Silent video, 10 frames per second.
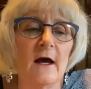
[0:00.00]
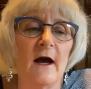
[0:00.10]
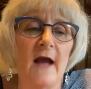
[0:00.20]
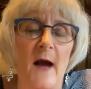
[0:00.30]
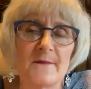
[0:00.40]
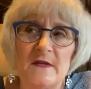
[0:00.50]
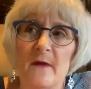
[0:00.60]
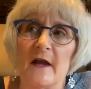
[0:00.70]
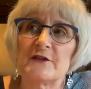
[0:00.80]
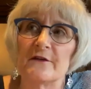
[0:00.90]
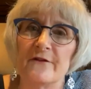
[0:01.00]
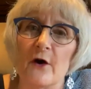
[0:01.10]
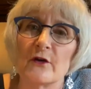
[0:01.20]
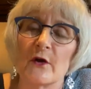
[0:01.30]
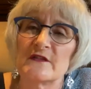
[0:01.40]
I optimize the
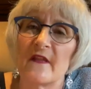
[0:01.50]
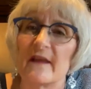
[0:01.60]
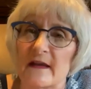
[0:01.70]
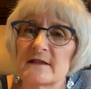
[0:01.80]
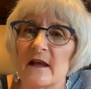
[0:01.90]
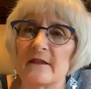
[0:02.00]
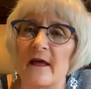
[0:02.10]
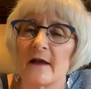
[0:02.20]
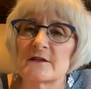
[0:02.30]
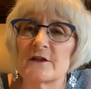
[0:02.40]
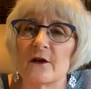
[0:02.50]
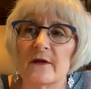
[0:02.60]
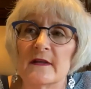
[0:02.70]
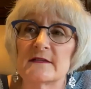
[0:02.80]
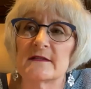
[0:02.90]
photos and things like that. So
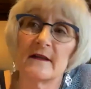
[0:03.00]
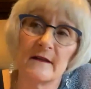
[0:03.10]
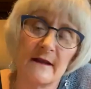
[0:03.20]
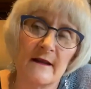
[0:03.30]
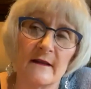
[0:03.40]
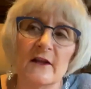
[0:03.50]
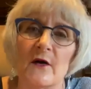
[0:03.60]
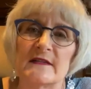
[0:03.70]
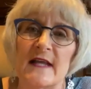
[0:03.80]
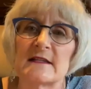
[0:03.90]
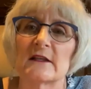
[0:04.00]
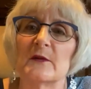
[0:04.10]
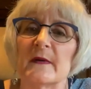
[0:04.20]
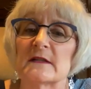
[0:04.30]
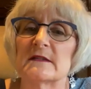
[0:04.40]
it's, you know, it takes a little
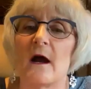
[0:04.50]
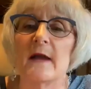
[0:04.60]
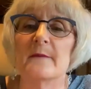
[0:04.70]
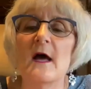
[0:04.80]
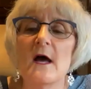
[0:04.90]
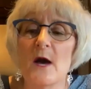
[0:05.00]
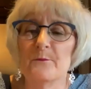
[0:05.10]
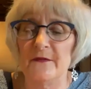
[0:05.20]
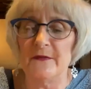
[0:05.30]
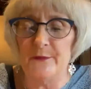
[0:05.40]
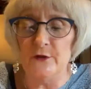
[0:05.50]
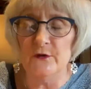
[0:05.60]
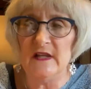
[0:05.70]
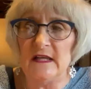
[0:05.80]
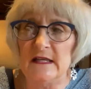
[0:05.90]
bit of time. But the
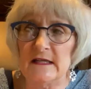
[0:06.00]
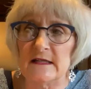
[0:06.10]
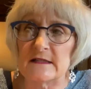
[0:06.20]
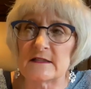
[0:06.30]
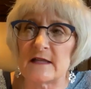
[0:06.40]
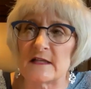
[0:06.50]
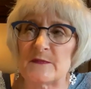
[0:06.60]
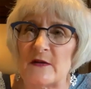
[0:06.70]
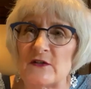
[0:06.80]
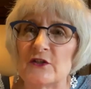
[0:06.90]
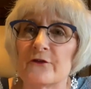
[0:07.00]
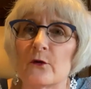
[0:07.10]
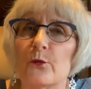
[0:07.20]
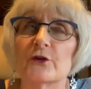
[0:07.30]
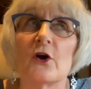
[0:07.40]
beauty is, especially for
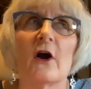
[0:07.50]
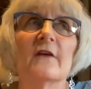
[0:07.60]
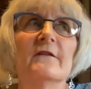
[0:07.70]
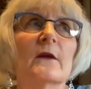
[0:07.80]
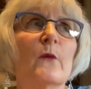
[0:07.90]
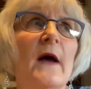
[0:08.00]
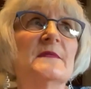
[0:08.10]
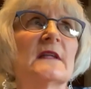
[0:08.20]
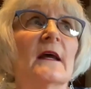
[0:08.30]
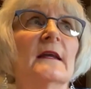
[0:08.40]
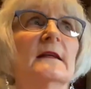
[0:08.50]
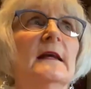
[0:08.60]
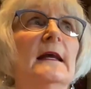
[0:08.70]
a wood carving website,